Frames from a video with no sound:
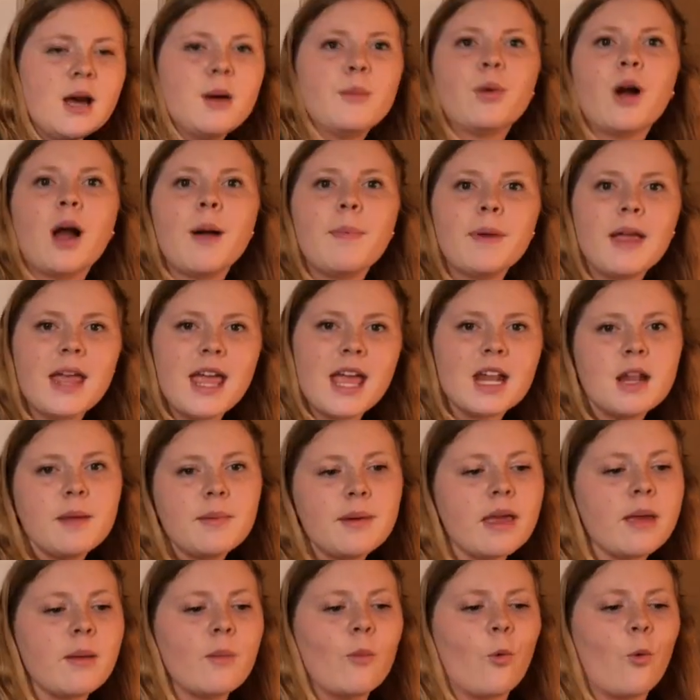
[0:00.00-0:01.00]
Propaganda
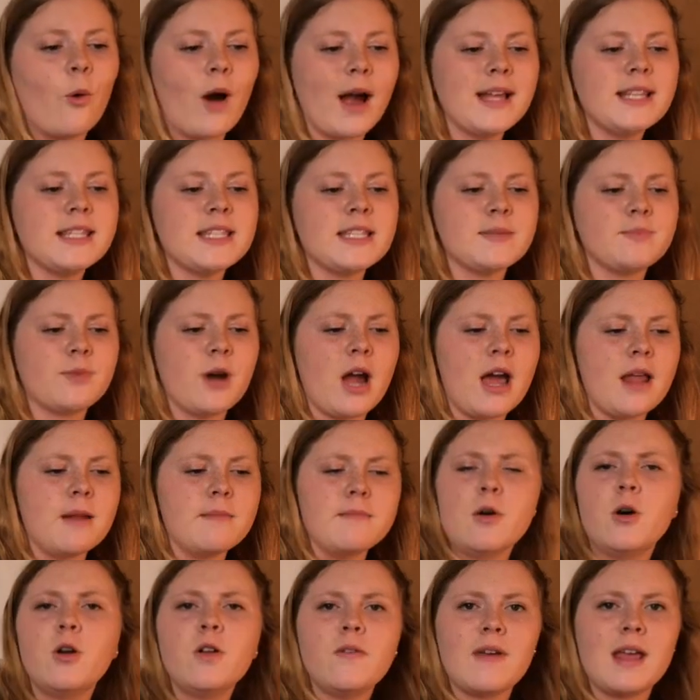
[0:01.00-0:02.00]
became widespread,
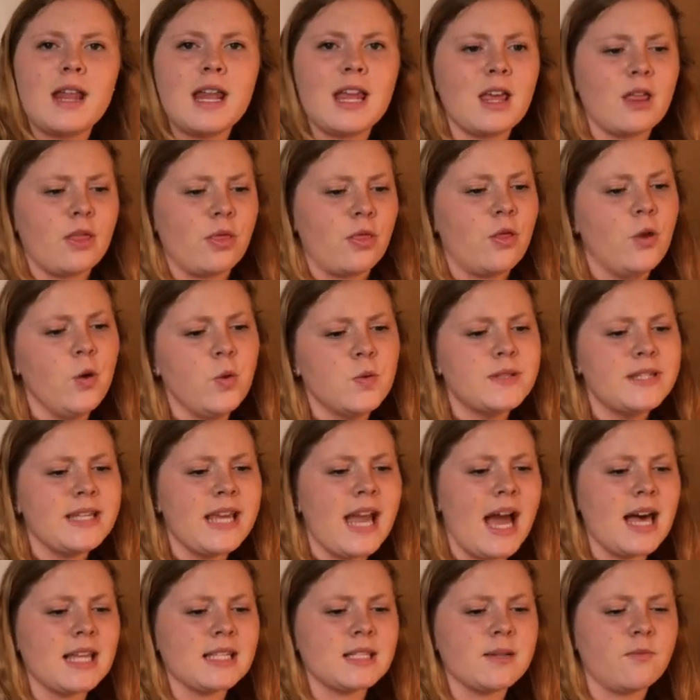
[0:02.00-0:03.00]
motivating
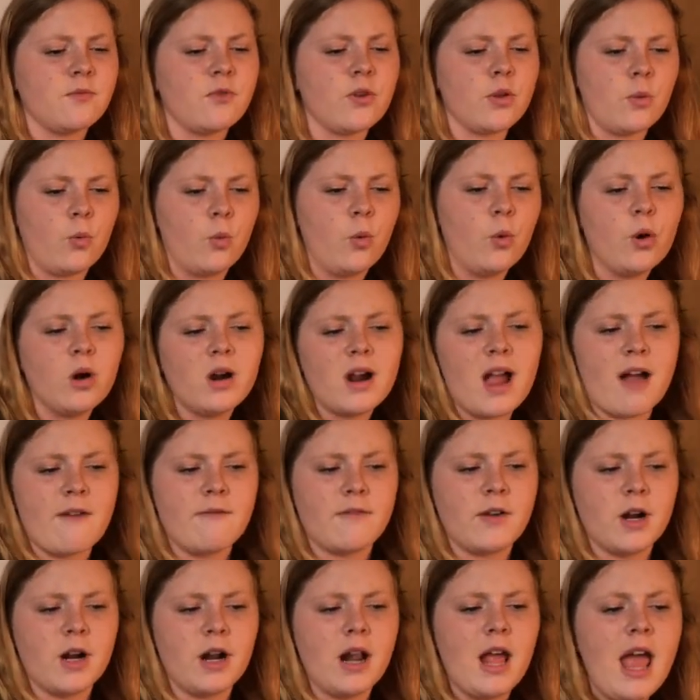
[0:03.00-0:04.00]
enthusiasm for the war
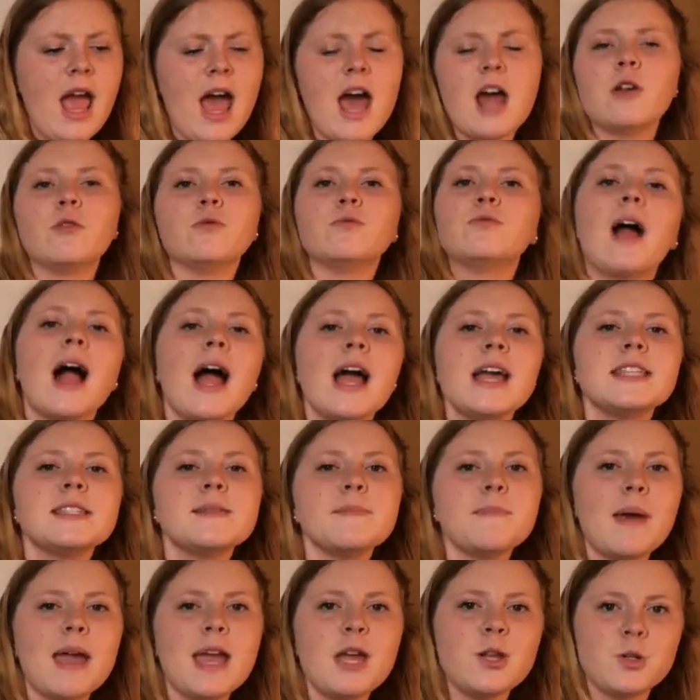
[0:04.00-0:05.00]
effort and a rise
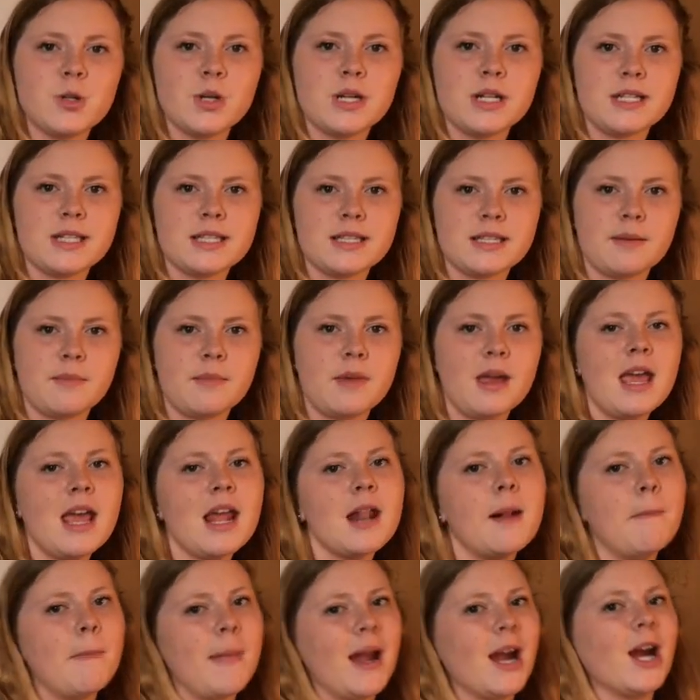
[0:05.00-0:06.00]
in patriotism
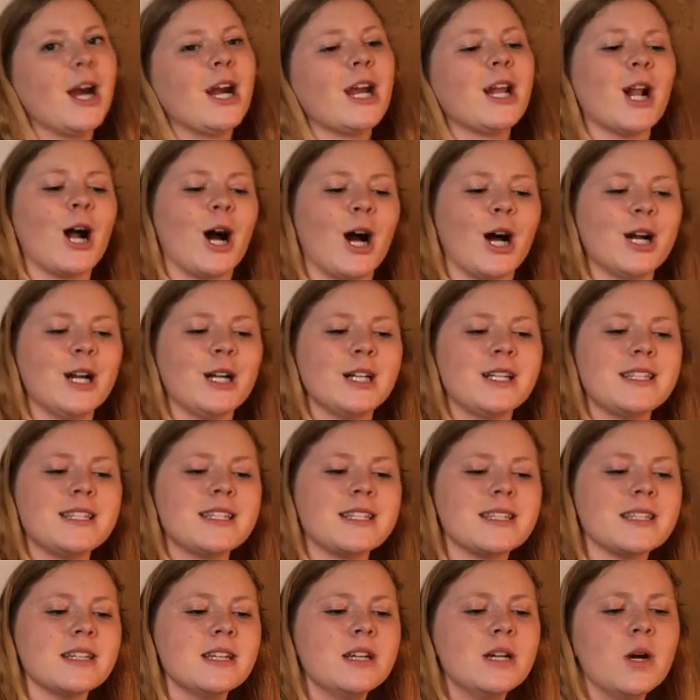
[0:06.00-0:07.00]
in American hearts.
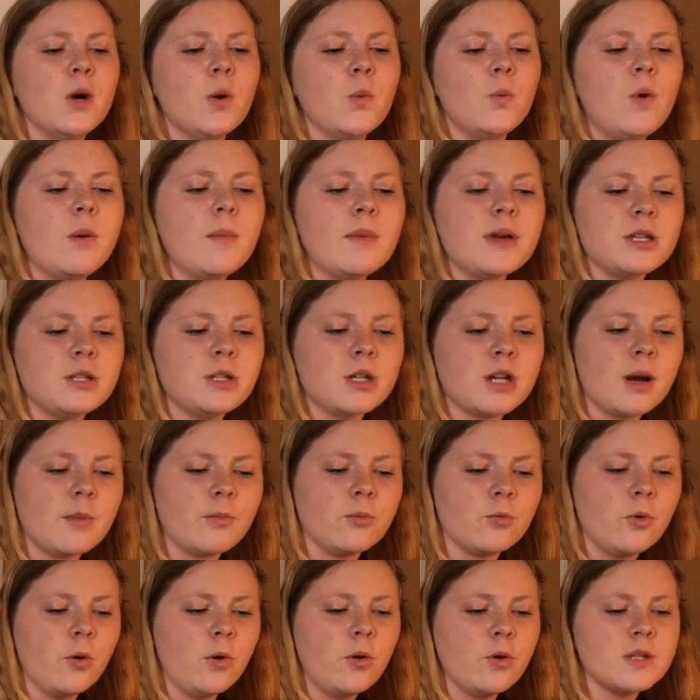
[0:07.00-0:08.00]
Women took up
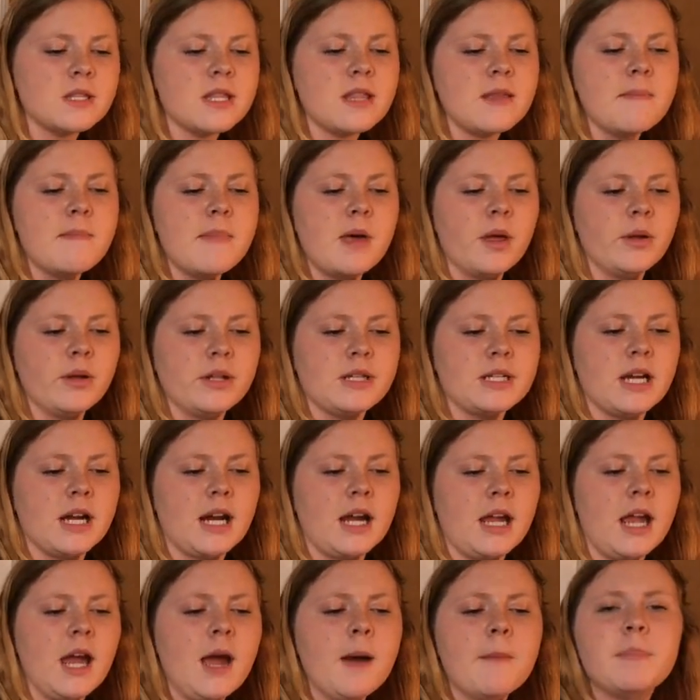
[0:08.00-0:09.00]
roles in the
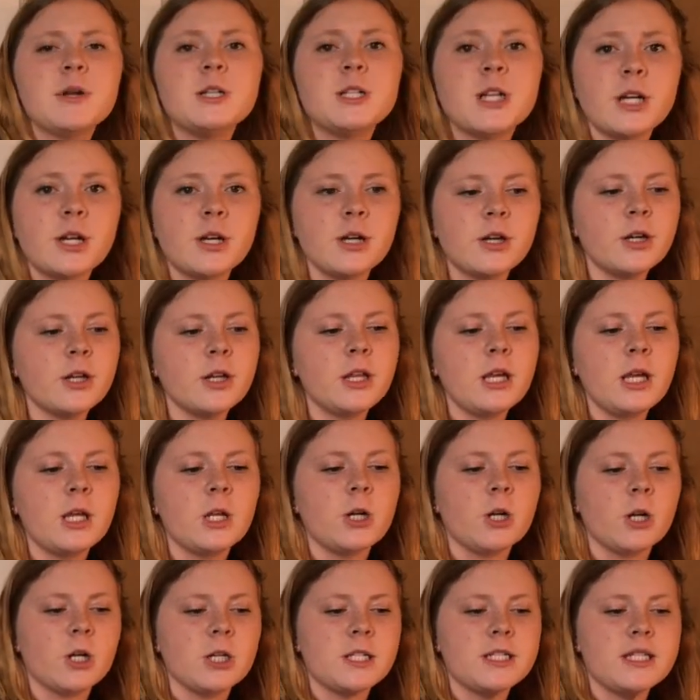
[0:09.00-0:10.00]
military, particularly in
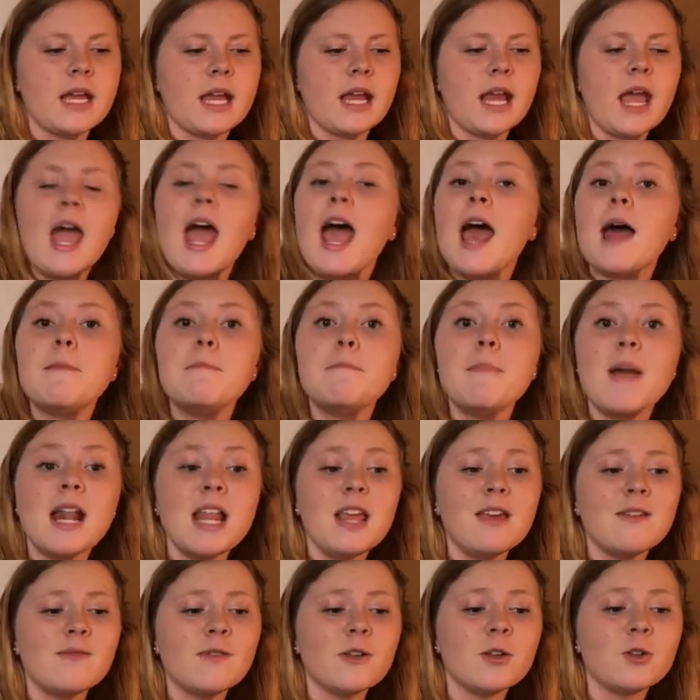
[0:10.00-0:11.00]
nursing, and
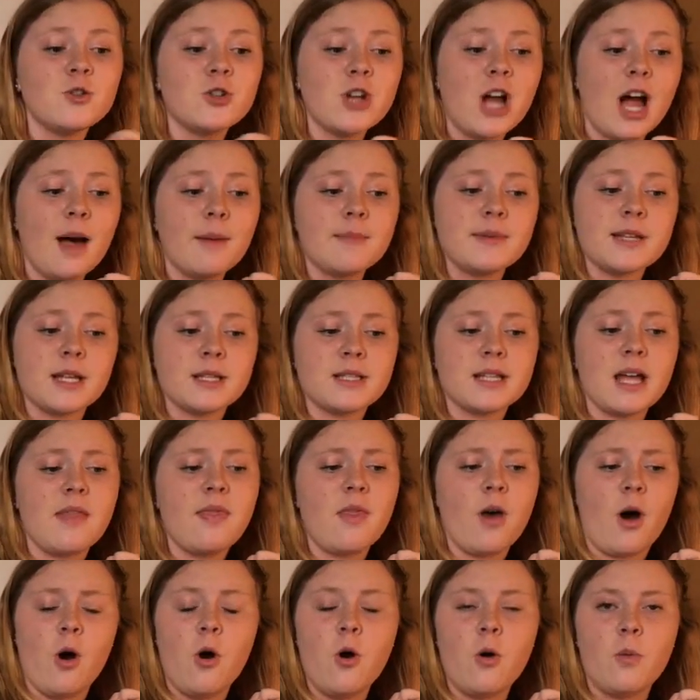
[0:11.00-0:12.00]
many filled jobs outside
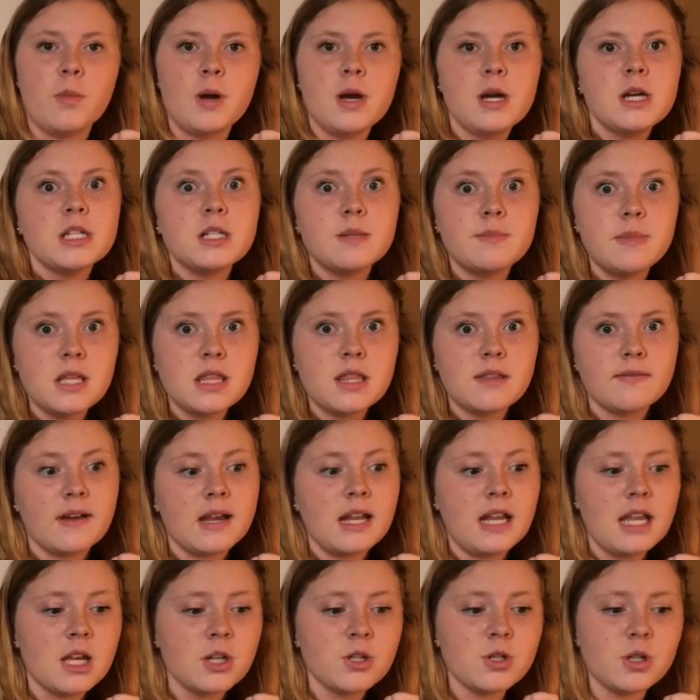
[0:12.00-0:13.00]
the home to meet the
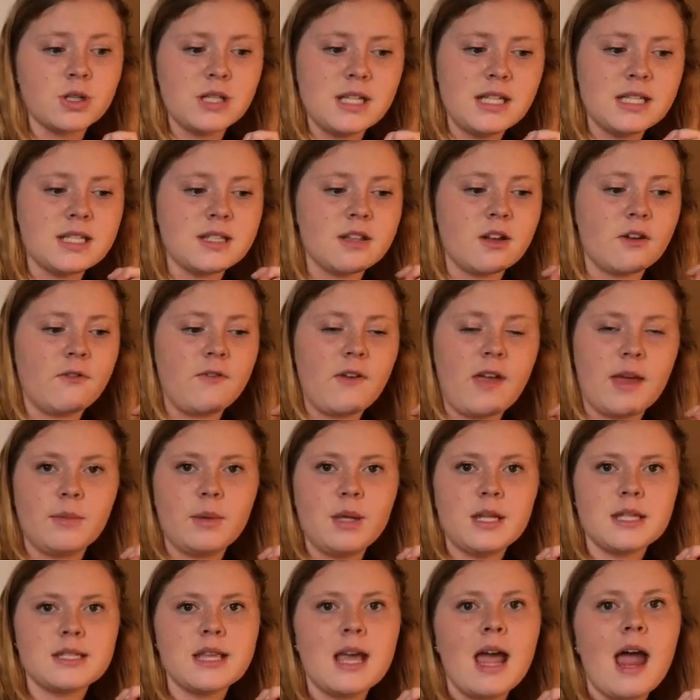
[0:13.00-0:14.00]
financial needs of their
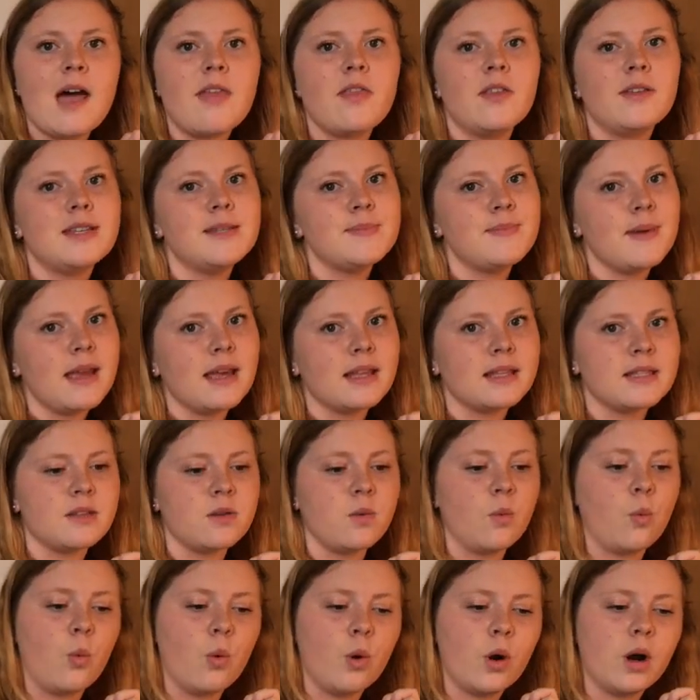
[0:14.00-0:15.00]
families and the demands of
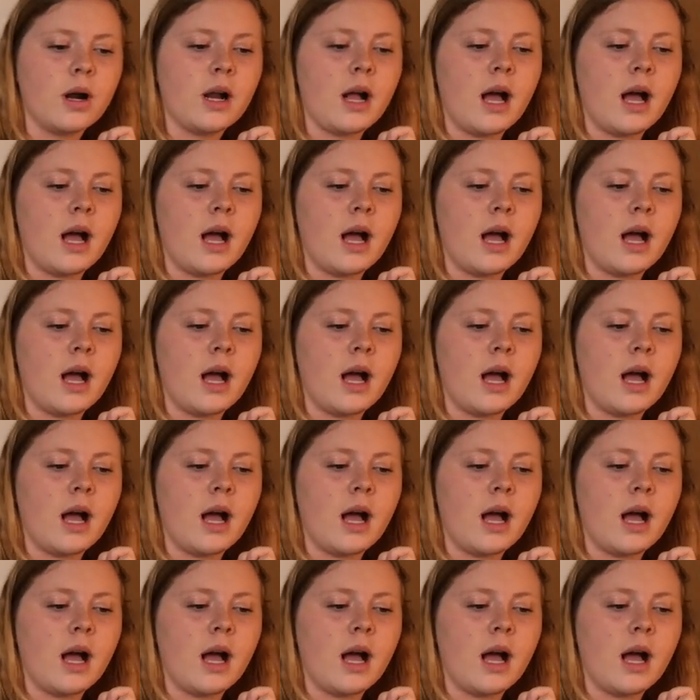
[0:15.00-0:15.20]
the war